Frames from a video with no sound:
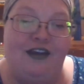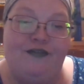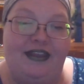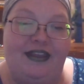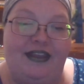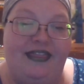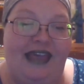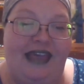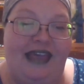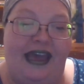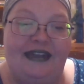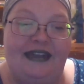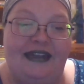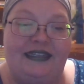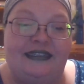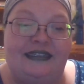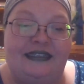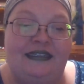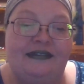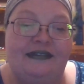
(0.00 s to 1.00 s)
read that
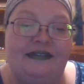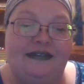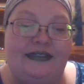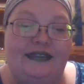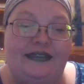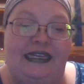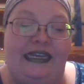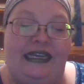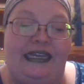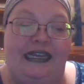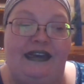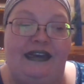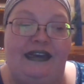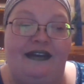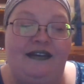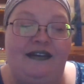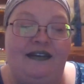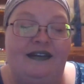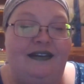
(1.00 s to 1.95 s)
scene